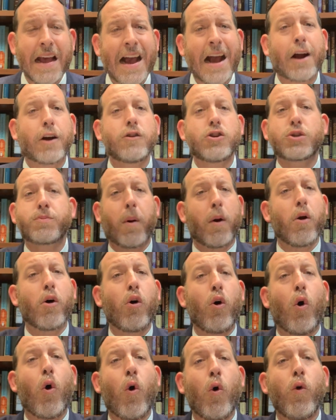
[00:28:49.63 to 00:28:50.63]
HaKadosh Baruch
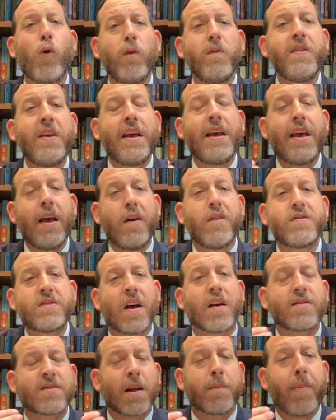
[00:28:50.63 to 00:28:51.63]
Hu only gives
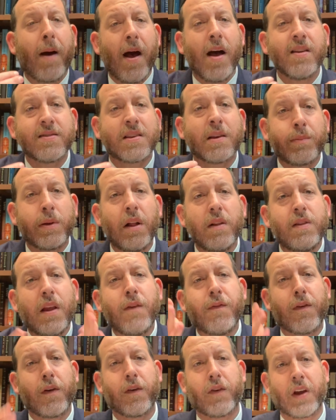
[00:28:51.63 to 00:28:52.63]
us the possibility
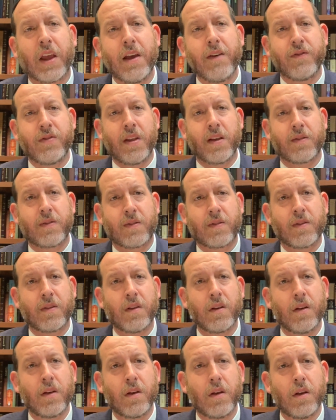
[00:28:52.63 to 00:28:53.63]
for forgiveness
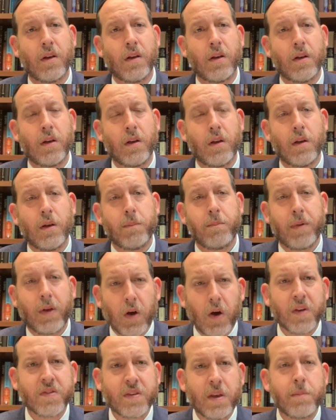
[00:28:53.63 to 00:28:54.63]

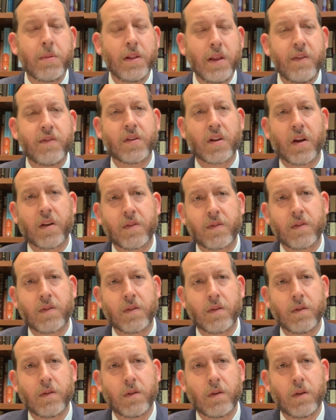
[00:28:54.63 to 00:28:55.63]
because He believes in
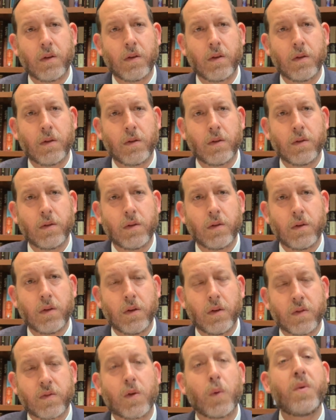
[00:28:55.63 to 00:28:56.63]
us.
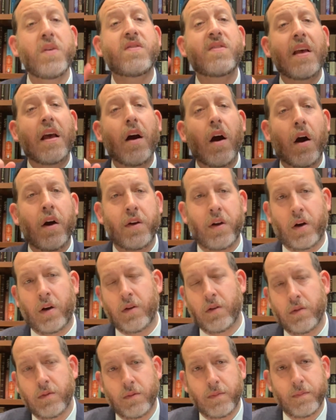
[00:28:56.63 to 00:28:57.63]
So we say,
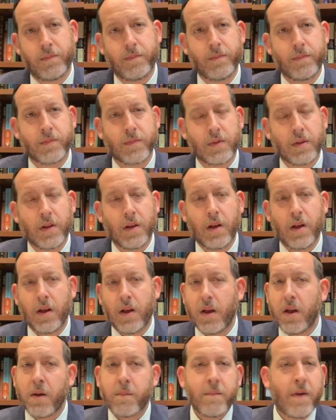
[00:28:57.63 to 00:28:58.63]
Ana,
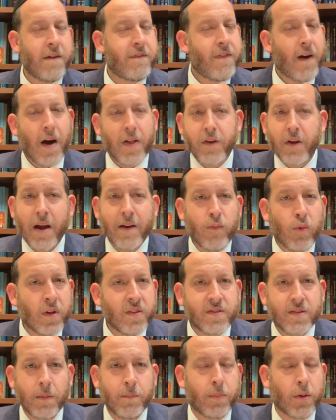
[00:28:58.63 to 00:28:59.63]
my Father, I have
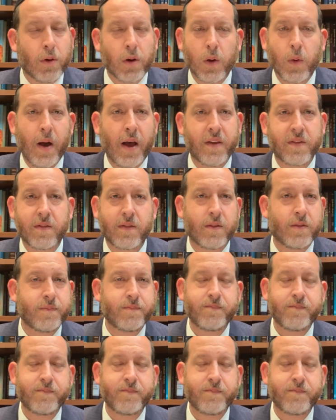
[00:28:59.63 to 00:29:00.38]
one simple request.